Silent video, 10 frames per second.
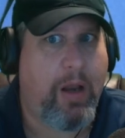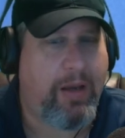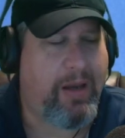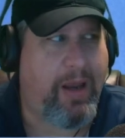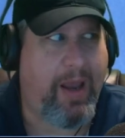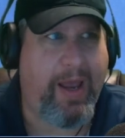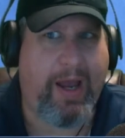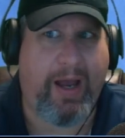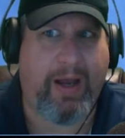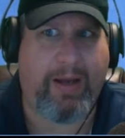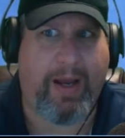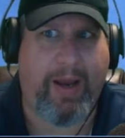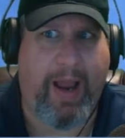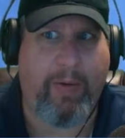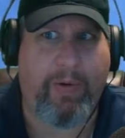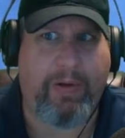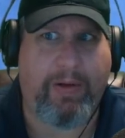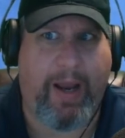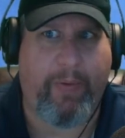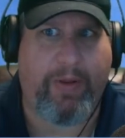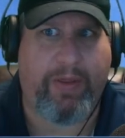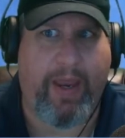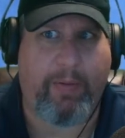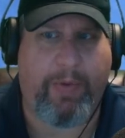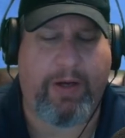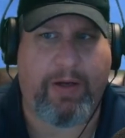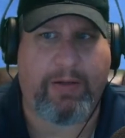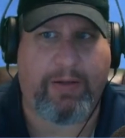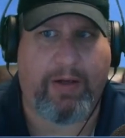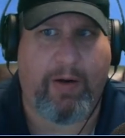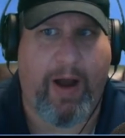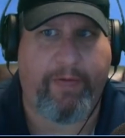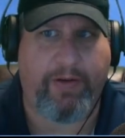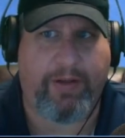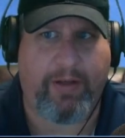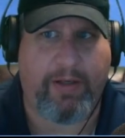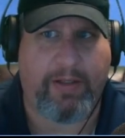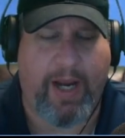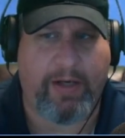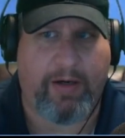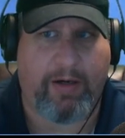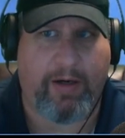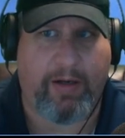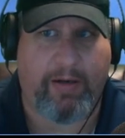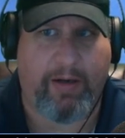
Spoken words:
Yeah, I would think, because obviously these guys aren't gonna